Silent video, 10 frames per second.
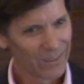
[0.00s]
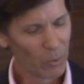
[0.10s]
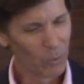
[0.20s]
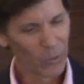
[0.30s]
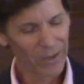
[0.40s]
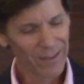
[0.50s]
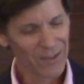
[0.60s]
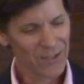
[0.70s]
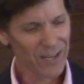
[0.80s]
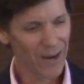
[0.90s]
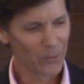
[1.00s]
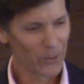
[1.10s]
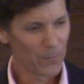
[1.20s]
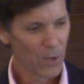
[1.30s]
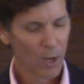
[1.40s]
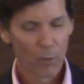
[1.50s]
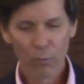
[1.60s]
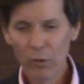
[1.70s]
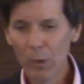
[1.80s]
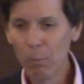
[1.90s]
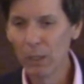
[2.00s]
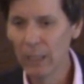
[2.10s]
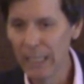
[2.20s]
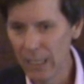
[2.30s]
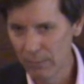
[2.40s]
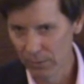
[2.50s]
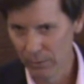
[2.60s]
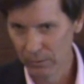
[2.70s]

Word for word: we're going to discover for the believer